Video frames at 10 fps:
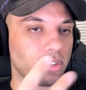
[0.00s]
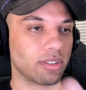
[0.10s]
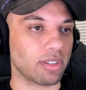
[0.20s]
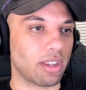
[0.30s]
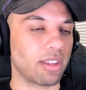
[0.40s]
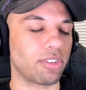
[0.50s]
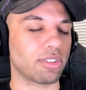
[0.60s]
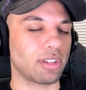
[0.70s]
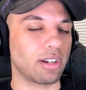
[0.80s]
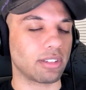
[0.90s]
is
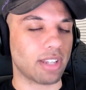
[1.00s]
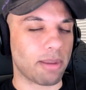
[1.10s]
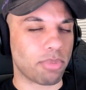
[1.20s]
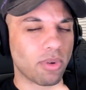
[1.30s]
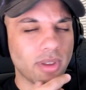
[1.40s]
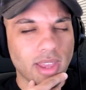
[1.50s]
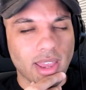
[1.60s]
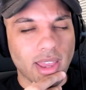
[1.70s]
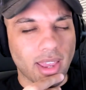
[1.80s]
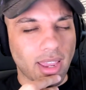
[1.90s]
just an example.
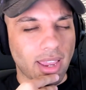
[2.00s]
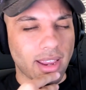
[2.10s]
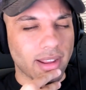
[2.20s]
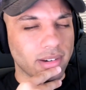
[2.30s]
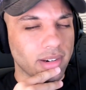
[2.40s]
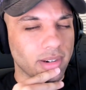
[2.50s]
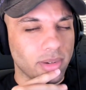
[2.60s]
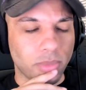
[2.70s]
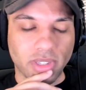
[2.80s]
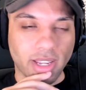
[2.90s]
And
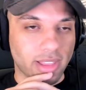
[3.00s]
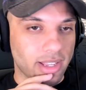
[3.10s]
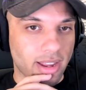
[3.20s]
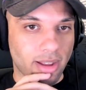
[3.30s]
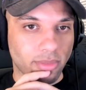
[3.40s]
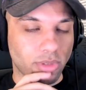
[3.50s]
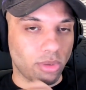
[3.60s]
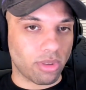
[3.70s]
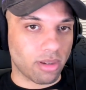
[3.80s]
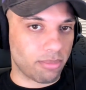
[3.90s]
we take that down
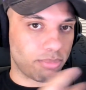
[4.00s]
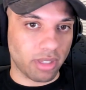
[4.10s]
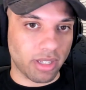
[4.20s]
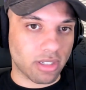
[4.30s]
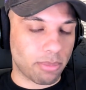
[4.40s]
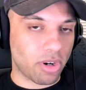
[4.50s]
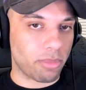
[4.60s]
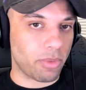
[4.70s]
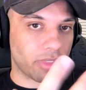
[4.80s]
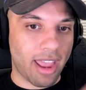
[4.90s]
to the police
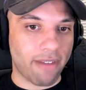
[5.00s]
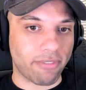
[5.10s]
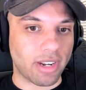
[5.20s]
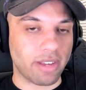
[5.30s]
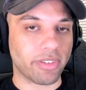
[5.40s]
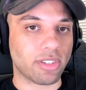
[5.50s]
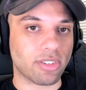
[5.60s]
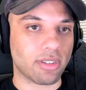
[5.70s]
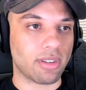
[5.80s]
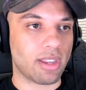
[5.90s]
department with the
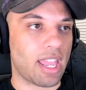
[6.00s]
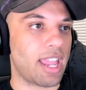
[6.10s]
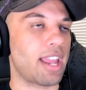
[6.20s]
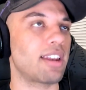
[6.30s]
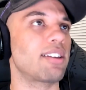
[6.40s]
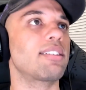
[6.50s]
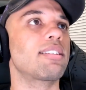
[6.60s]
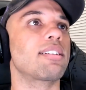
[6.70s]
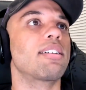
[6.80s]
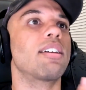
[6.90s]
affidavits
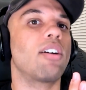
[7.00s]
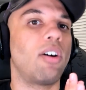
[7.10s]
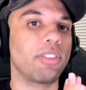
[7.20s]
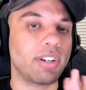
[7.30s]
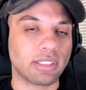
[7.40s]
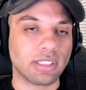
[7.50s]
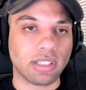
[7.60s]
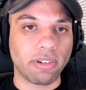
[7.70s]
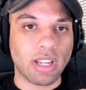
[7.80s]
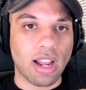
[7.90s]
and all the
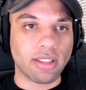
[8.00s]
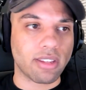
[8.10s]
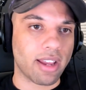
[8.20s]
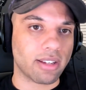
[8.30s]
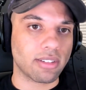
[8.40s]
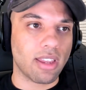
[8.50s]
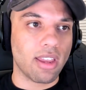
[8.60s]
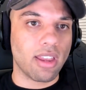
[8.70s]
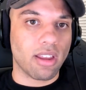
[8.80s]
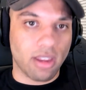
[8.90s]
necessary context.
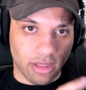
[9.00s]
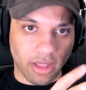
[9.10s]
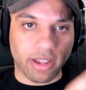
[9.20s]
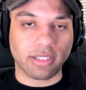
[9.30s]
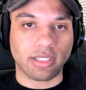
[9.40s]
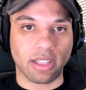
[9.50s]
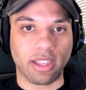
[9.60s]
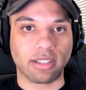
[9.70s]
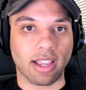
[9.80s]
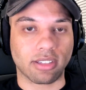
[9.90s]
And like I said, the
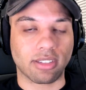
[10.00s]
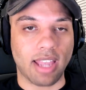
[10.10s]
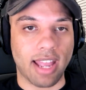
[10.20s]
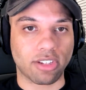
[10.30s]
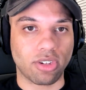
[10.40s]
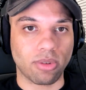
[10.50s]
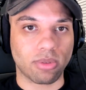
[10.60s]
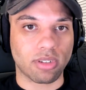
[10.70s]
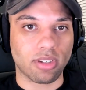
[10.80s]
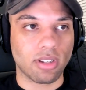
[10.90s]
exact
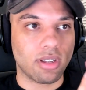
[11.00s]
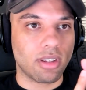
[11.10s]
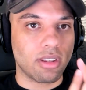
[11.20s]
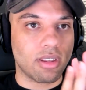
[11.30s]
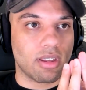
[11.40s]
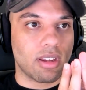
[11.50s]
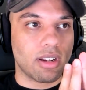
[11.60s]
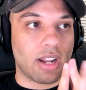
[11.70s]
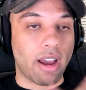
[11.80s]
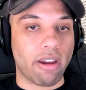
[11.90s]
statutes.
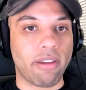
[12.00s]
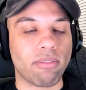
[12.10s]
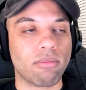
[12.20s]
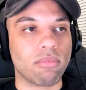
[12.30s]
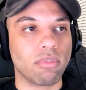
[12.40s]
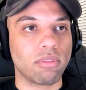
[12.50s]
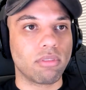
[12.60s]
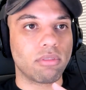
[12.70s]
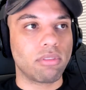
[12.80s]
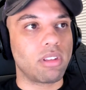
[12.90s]
Now,
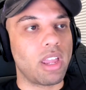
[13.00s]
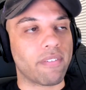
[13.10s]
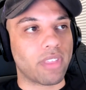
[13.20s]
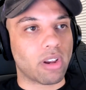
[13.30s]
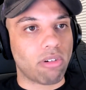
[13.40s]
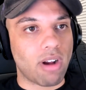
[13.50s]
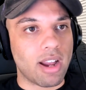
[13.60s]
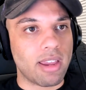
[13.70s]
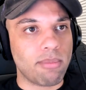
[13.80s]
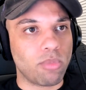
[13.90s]
if the
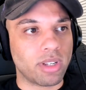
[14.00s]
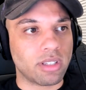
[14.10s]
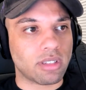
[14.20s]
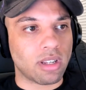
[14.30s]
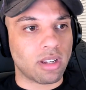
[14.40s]
crime was